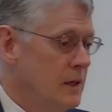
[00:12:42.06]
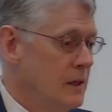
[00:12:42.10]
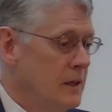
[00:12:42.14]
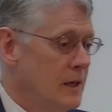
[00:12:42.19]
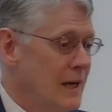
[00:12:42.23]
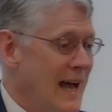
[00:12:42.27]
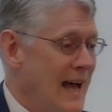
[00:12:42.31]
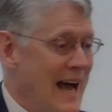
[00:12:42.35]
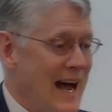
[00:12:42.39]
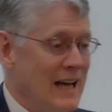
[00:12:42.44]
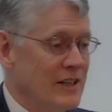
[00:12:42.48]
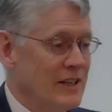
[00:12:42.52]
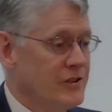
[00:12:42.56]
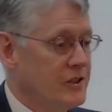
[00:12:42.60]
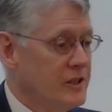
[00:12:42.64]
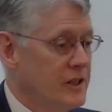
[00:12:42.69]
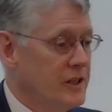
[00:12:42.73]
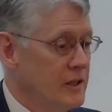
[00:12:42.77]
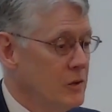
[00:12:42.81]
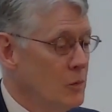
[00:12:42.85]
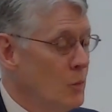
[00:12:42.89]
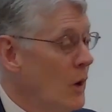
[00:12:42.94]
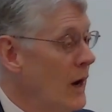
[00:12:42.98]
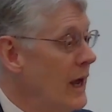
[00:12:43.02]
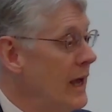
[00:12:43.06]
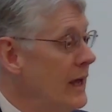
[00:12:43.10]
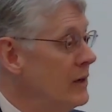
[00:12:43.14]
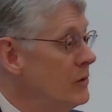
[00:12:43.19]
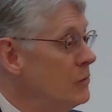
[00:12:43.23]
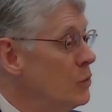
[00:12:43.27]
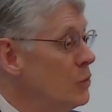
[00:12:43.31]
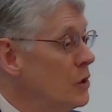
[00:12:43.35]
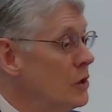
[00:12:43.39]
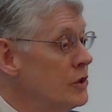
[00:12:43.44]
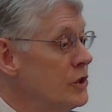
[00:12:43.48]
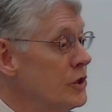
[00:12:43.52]
asking, When
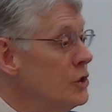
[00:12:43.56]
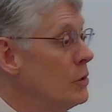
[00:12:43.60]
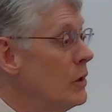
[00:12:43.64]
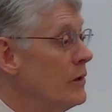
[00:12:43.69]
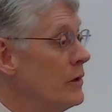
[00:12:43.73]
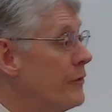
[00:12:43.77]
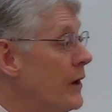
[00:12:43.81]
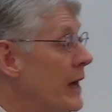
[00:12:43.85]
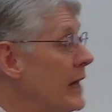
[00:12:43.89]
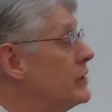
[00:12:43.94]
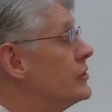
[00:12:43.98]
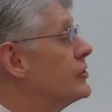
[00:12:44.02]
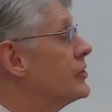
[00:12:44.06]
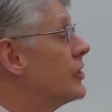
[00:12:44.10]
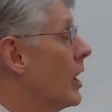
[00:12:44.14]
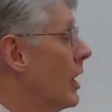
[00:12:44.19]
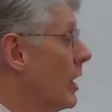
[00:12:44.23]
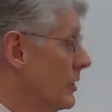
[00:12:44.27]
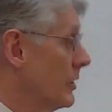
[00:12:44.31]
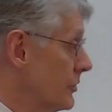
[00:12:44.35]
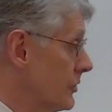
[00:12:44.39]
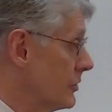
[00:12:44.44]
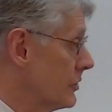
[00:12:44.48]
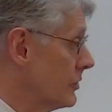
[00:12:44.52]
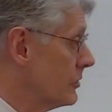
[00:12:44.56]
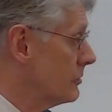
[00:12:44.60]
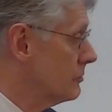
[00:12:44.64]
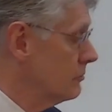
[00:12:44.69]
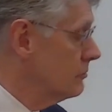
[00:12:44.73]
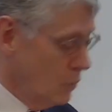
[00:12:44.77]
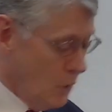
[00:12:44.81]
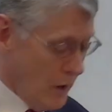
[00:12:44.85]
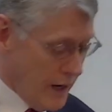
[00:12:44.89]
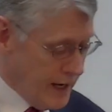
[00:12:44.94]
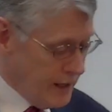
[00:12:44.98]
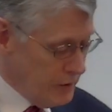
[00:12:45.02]
will you avenge us?
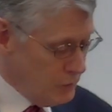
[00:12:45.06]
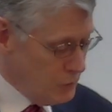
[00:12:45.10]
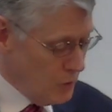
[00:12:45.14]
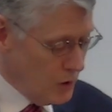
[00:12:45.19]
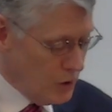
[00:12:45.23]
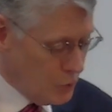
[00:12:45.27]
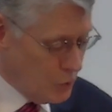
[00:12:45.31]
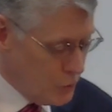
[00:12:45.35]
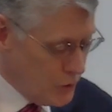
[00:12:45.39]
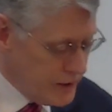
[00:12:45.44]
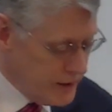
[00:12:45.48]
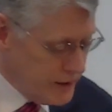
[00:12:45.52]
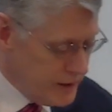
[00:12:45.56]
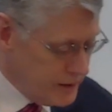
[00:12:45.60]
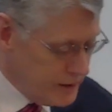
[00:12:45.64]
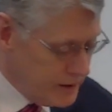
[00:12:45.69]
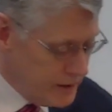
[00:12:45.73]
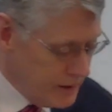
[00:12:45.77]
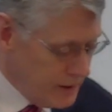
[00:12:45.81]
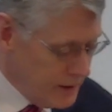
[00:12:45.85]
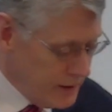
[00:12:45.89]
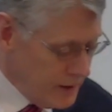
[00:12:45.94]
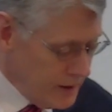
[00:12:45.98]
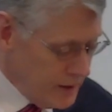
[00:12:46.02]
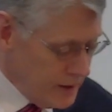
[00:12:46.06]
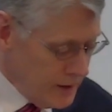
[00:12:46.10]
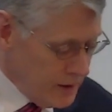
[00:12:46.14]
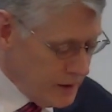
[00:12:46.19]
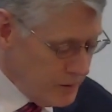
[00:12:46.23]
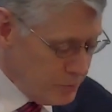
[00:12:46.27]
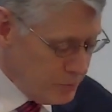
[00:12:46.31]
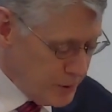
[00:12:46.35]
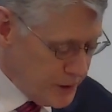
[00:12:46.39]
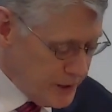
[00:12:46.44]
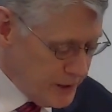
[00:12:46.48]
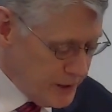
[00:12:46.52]
When will we
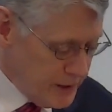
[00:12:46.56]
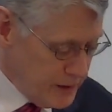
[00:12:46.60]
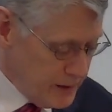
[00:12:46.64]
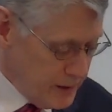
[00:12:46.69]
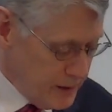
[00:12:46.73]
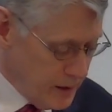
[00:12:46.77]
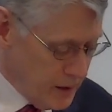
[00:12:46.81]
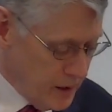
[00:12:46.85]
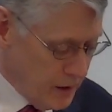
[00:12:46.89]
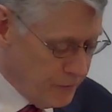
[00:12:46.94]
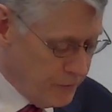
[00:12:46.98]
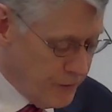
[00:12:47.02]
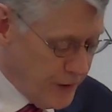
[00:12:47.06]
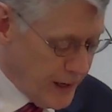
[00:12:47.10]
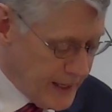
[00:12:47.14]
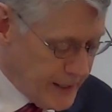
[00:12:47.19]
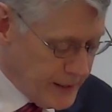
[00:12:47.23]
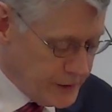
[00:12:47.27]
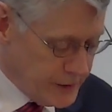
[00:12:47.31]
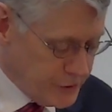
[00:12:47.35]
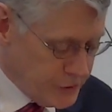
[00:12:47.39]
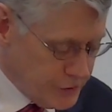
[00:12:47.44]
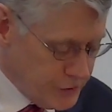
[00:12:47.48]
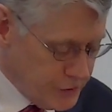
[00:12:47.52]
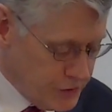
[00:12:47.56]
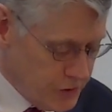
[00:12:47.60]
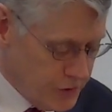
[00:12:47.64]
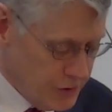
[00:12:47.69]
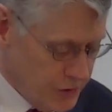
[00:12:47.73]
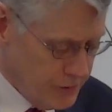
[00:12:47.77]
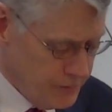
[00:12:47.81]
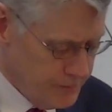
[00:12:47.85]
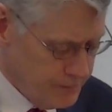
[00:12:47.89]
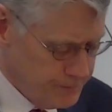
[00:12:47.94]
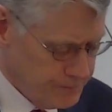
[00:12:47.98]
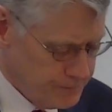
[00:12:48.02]
be avenged?
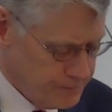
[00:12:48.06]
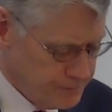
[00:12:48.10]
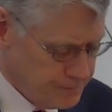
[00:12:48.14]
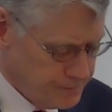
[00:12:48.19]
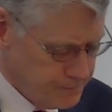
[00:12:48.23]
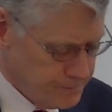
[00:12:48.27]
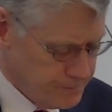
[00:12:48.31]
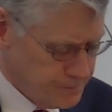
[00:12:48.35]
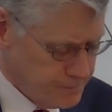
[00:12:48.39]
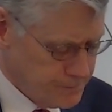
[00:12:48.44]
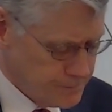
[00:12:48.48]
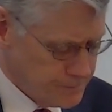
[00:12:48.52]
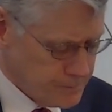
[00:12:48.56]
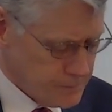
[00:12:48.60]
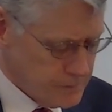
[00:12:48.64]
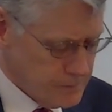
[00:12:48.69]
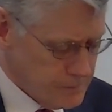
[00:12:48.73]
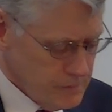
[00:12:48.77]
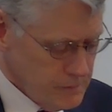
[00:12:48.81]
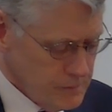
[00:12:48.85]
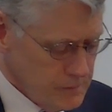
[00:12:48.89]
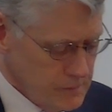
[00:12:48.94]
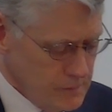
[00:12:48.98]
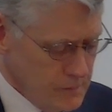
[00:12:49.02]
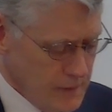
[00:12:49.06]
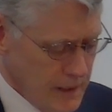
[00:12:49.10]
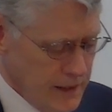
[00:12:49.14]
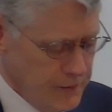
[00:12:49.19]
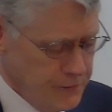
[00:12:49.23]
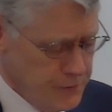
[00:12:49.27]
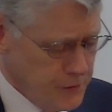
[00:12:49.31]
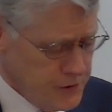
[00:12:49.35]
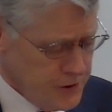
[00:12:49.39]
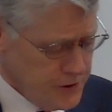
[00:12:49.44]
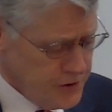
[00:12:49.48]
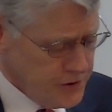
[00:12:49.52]
And
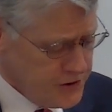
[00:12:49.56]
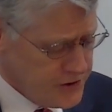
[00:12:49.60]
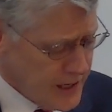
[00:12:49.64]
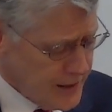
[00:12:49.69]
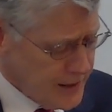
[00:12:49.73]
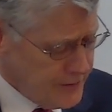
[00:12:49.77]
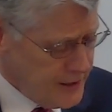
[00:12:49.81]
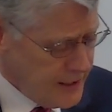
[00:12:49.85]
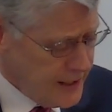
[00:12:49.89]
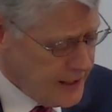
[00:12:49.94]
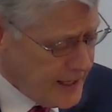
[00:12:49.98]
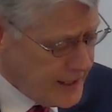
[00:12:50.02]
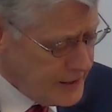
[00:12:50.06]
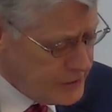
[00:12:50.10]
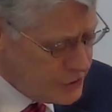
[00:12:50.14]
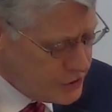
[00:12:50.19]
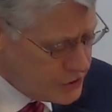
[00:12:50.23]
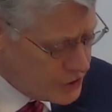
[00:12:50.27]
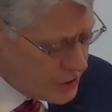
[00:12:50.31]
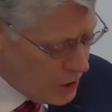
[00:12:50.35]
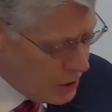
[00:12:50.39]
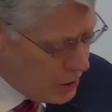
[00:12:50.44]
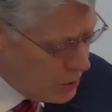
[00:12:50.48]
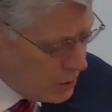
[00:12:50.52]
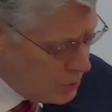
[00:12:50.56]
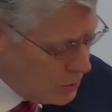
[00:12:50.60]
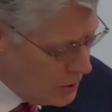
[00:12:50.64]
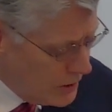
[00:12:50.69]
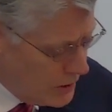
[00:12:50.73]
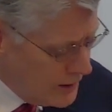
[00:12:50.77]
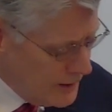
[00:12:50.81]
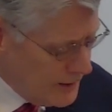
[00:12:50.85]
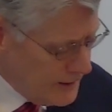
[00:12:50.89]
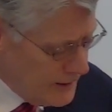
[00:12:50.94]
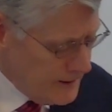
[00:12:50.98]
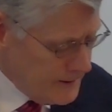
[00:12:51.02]
verses 7 and 8 show
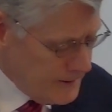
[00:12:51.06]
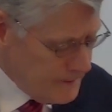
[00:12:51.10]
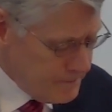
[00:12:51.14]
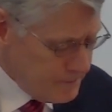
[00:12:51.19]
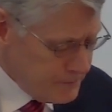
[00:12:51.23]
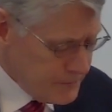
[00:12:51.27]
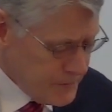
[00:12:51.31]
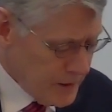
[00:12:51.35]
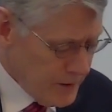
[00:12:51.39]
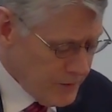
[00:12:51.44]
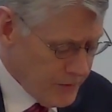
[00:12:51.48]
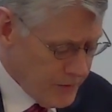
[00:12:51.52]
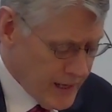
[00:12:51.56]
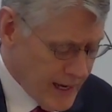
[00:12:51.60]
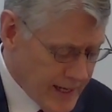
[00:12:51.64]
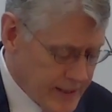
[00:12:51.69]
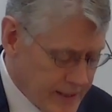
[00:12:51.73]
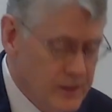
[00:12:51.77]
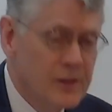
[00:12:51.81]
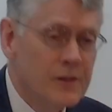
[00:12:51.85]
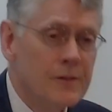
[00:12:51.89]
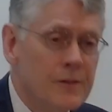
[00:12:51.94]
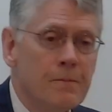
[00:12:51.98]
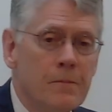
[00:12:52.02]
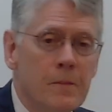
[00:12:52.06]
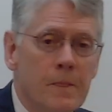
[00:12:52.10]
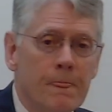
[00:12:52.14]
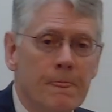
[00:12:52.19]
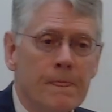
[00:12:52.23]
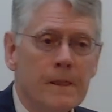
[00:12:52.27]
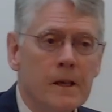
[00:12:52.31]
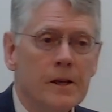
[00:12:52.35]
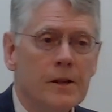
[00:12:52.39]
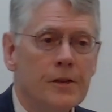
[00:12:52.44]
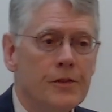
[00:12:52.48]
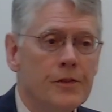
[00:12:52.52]
that
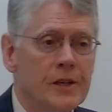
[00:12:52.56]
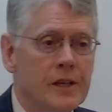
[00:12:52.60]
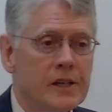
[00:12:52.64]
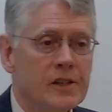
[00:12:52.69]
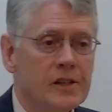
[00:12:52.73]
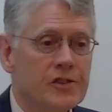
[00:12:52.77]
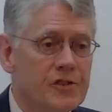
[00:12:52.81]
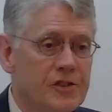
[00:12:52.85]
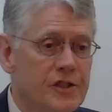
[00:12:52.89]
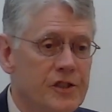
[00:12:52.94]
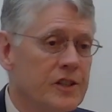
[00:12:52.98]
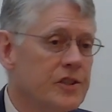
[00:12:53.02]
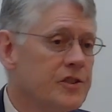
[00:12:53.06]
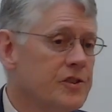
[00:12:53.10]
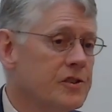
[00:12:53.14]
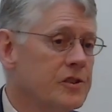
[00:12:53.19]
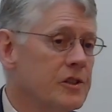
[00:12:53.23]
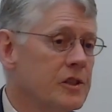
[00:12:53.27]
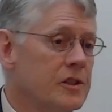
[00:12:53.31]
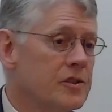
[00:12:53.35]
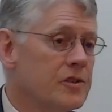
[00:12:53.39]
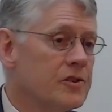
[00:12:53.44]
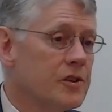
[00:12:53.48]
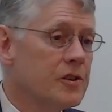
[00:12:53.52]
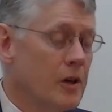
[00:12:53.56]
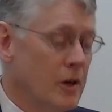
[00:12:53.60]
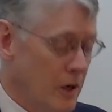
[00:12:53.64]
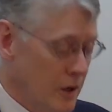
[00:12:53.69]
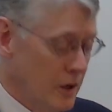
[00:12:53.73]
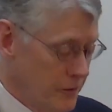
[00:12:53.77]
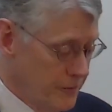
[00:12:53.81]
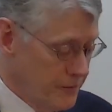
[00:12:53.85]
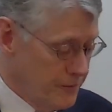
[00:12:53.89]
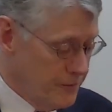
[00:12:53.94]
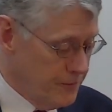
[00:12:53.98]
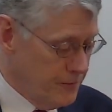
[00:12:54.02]
the existence
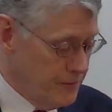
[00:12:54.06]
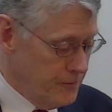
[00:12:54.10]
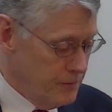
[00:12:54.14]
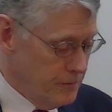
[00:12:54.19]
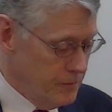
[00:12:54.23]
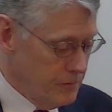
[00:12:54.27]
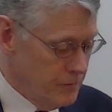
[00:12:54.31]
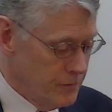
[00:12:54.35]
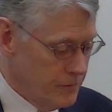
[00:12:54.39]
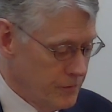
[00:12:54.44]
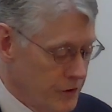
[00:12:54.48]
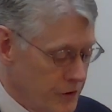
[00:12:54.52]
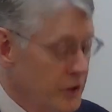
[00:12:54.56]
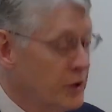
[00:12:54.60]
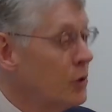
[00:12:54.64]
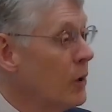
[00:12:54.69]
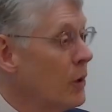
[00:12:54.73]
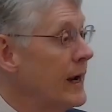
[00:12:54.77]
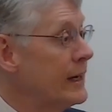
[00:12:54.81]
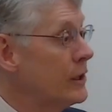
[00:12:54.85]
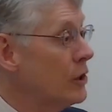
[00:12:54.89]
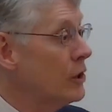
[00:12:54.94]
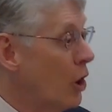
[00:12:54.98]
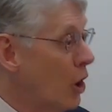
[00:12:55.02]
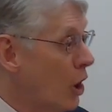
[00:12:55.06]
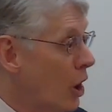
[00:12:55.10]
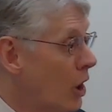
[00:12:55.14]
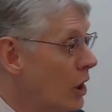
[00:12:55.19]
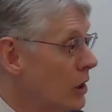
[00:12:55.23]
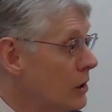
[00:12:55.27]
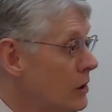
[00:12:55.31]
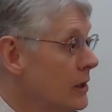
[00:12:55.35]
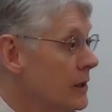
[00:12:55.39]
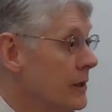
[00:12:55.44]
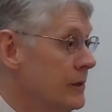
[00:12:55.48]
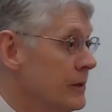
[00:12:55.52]
of the great
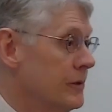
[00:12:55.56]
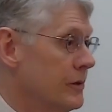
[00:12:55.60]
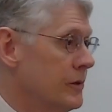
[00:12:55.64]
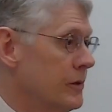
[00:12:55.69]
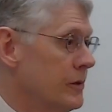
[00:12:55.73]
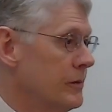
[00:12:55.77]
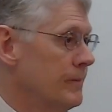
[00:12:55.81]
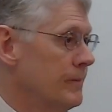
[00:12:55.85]
harlot,